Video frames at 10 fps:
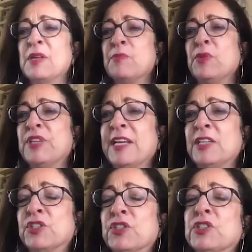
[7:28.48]
the
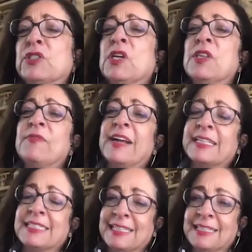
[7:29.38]
mutations? Do the
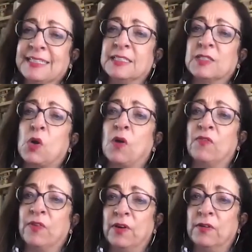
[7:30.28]
vaccines
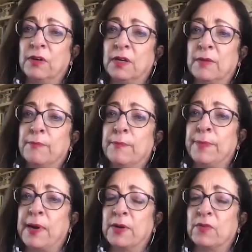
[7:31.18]
cover
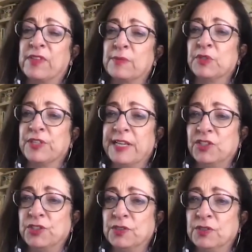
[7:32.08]
part of the
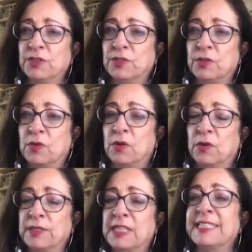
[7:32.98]
mutations,
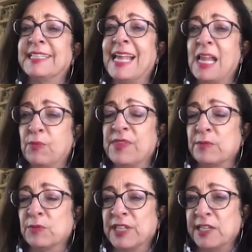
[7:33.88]
or does it help with the
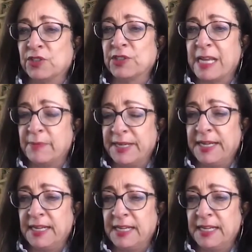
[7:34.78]
mutations happening?